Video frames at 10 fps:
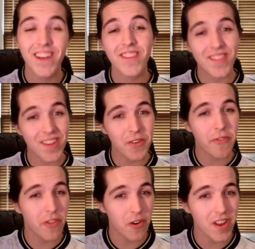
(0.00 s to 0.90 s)
So
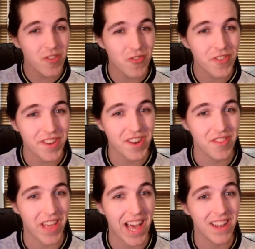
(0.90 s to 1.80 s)
if you're interested
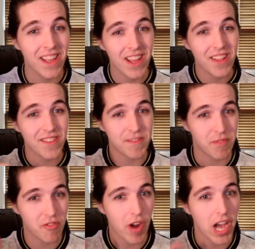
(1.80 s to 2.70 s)
in that,
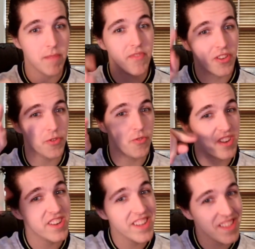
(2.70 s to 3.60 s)
subscribe so you
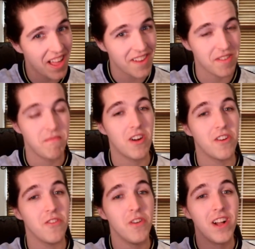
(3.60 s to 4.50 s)
see that
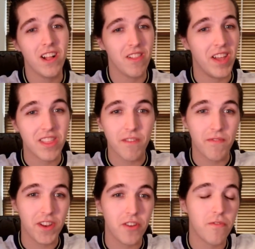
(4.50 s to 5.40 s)
tomorrow. Like the
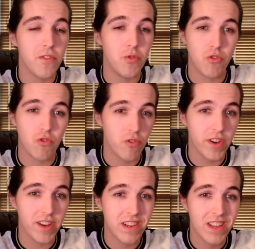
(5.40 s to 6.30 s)
video if you
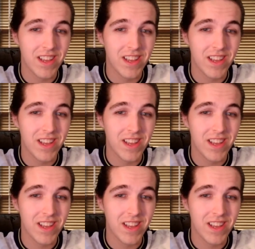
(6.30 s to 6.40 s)
enjoyed.